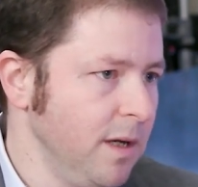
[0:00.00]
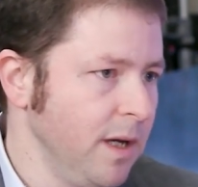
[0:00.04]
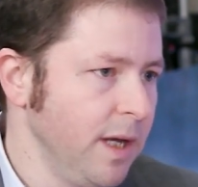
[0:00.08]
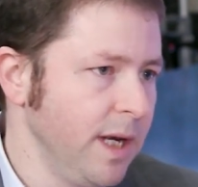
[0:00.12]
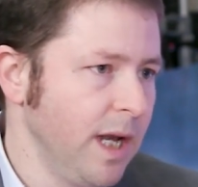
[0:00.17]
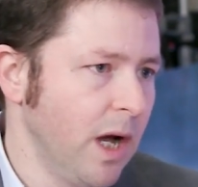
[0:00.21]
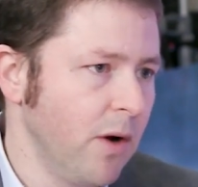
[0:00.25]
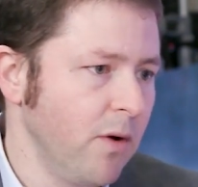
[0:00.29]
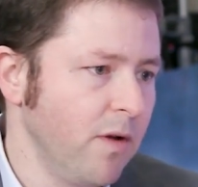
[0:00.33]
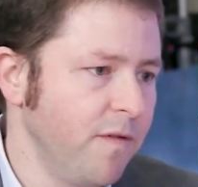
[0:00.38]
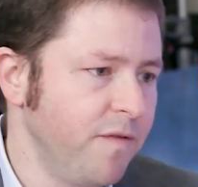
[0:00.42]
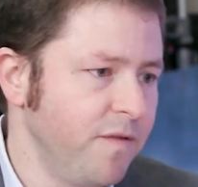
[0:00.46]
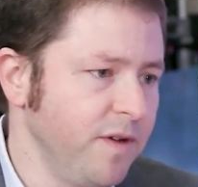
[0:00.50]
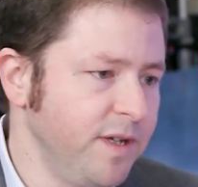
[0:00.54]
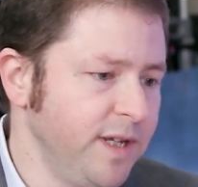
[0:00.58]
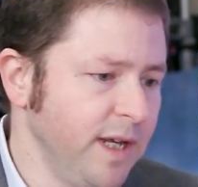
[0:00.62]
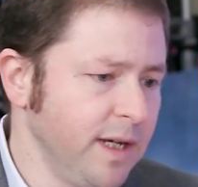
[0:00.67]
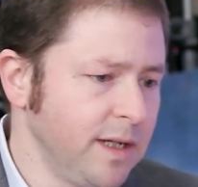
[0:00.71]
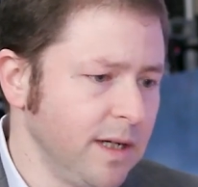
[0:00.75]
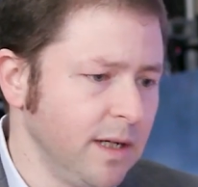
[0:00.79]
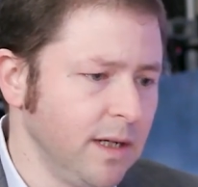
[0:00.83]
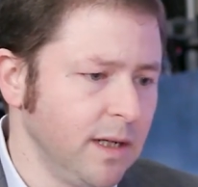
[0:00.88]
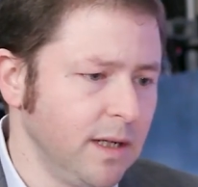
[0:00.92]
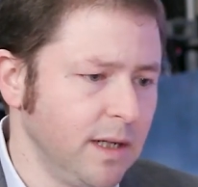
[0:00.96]
Now, if you
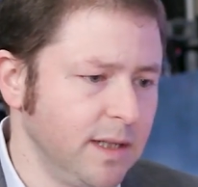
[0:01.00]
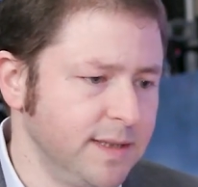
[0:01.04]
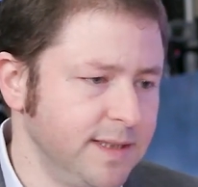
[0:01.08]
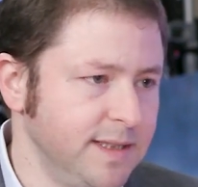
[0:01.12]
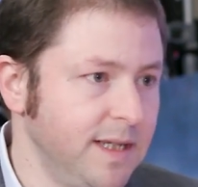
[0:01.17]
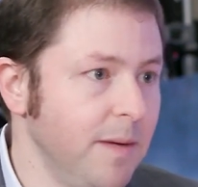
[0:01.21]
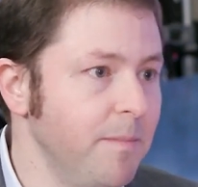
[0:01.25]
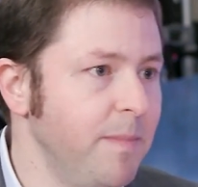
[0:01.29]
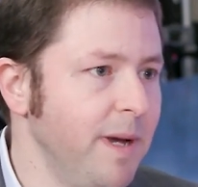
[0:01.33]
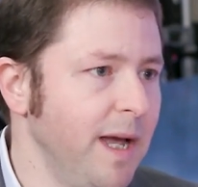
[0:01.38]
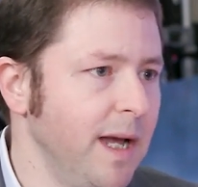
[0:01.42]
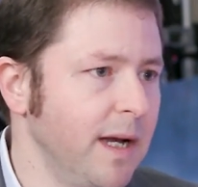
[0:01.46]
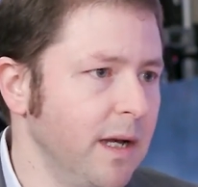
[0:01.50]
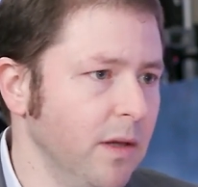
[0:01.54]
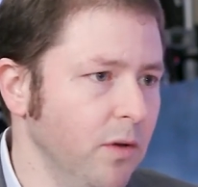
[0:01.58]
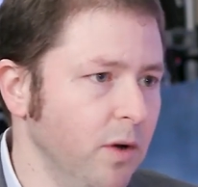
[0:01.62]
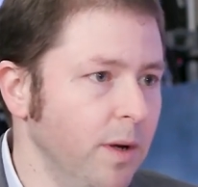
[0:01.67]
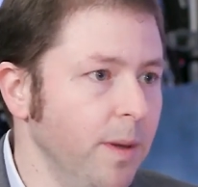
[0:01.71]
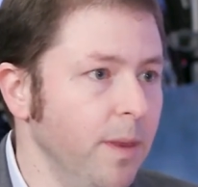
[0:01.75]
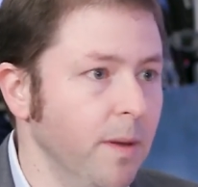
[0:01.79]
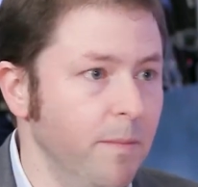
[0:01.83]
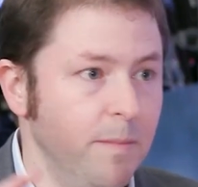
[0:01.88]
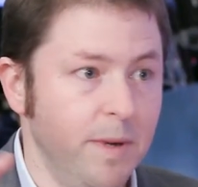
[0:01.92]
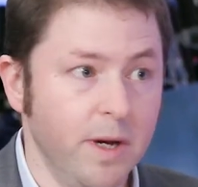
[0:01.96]
take a step back and look
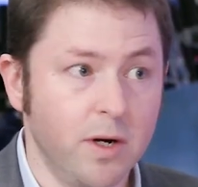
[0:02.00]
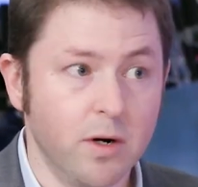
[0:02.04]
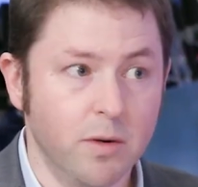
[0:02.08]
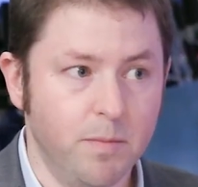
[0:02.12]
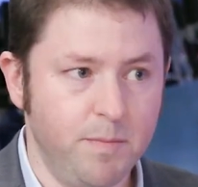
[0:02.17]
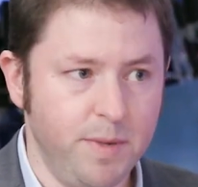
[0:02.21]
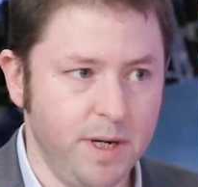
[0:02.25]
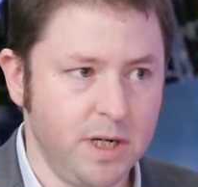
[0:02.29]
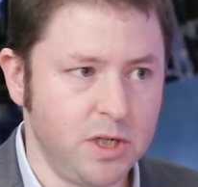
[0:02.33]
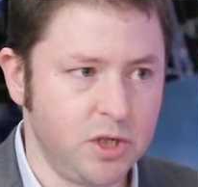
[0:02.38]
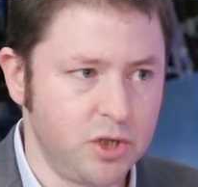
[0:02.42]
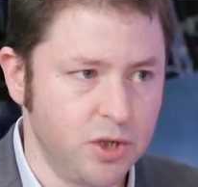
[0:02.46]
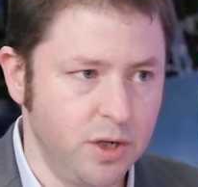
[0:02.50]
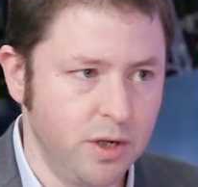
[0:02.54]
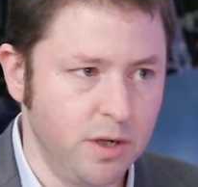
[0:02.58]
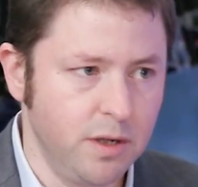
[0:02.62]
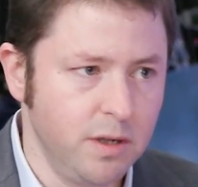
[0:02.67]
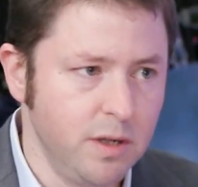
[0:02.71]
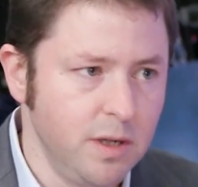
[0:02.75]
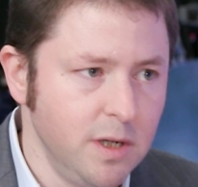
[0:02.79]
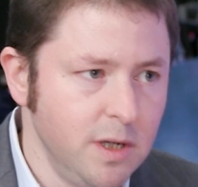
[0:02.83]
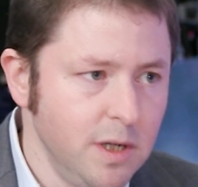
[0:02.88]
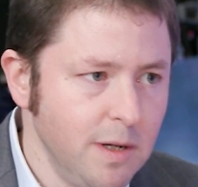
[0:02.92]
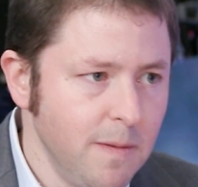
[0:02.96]
at the bigger picture,
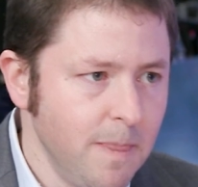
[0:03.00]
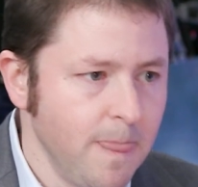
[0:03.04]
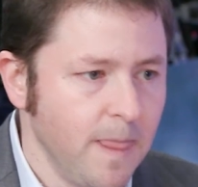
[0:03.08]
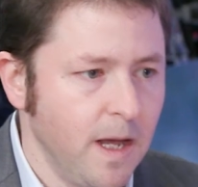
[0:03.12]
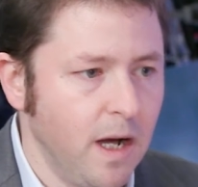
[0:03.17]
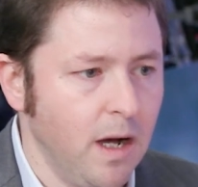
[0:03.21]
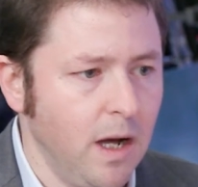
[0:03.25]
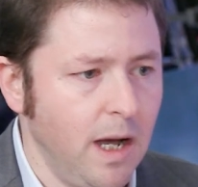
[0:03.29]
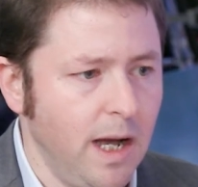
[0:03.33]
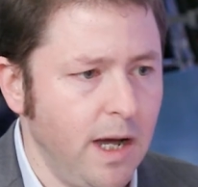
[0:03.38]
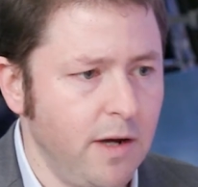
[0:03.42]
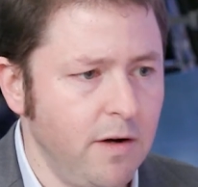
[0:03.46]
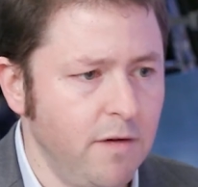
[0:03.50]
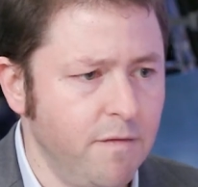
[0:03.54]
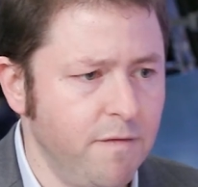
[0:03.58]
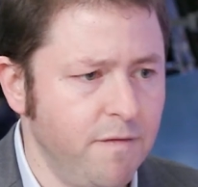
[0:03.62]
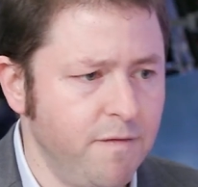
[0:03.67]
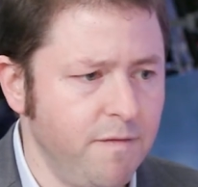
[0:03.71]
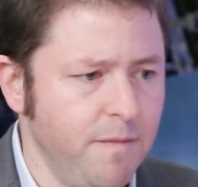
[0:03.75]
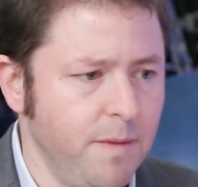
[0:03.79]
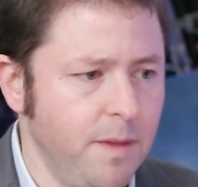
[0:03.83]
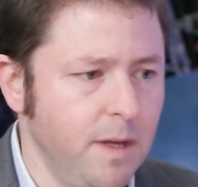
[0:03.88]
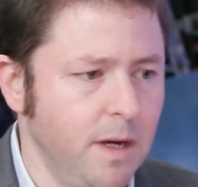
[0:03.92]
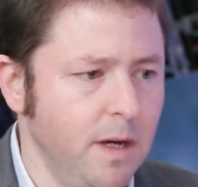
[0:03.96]
out of
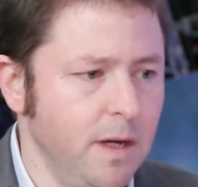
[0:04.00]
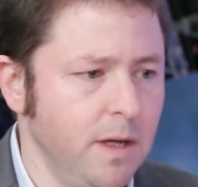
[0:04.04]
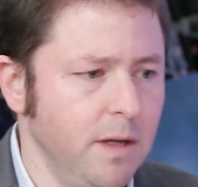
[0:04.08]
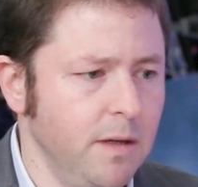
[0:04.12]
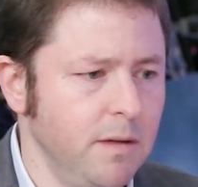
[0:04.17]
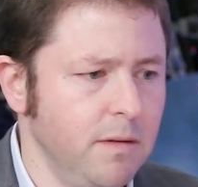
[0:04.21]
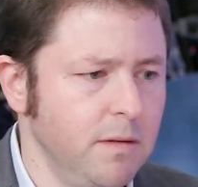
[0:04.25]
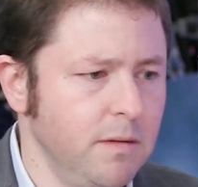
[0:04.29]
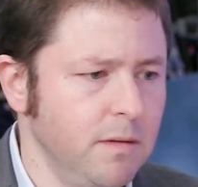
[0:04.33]
the